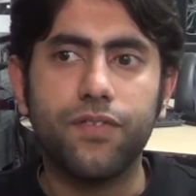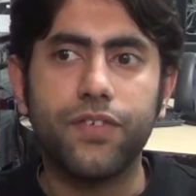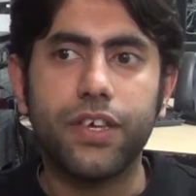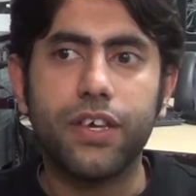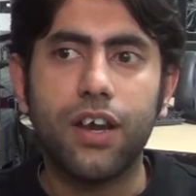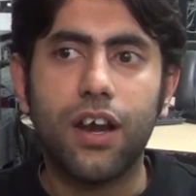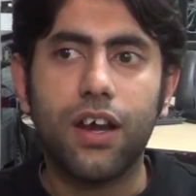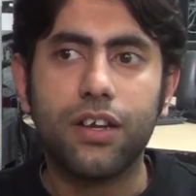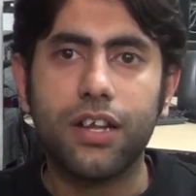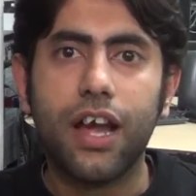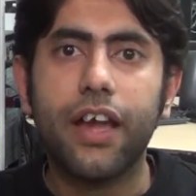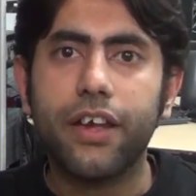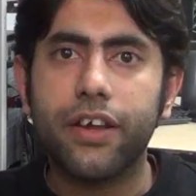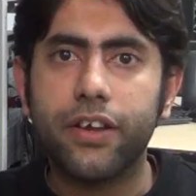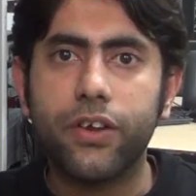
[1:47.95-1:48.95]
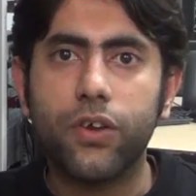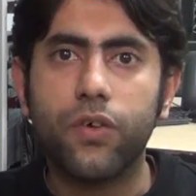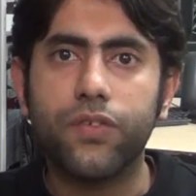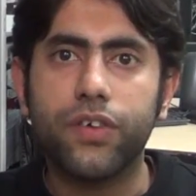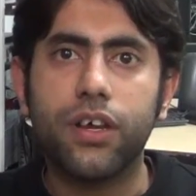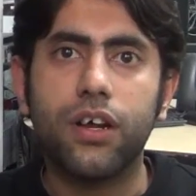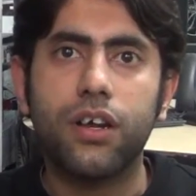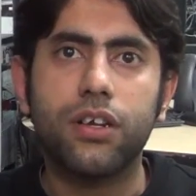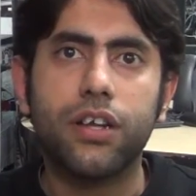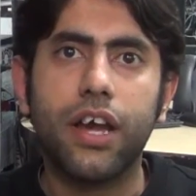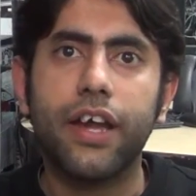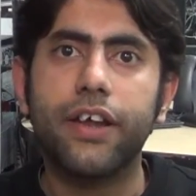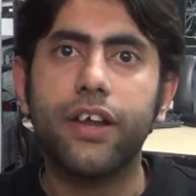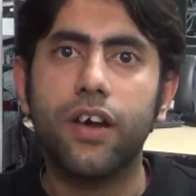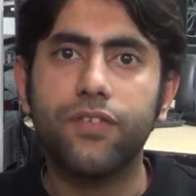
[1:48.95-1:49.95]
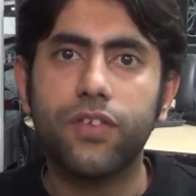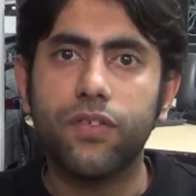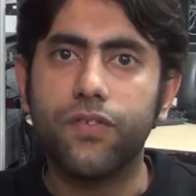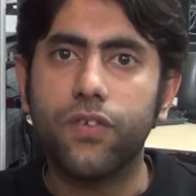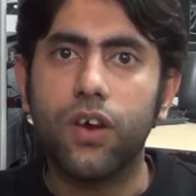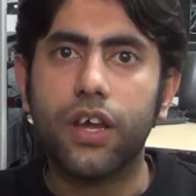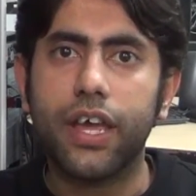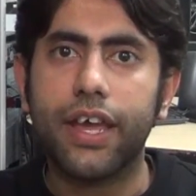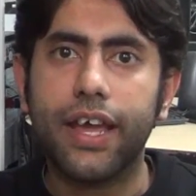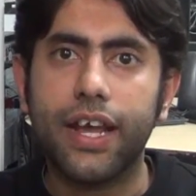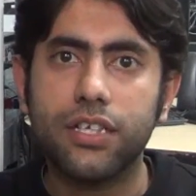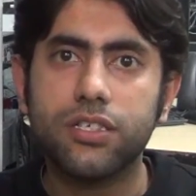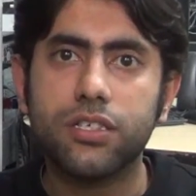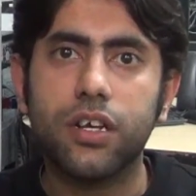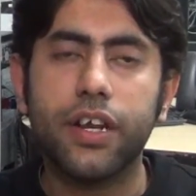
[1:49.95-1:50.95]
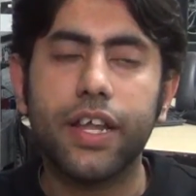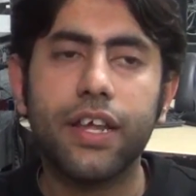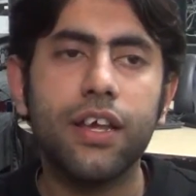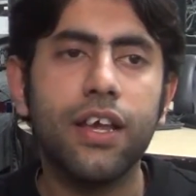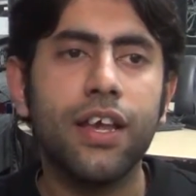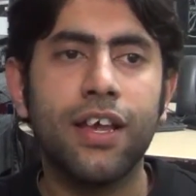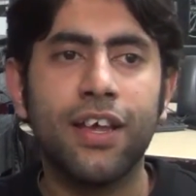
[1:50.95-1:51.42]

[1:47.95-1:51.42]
we are tired or we are tired after working and studying,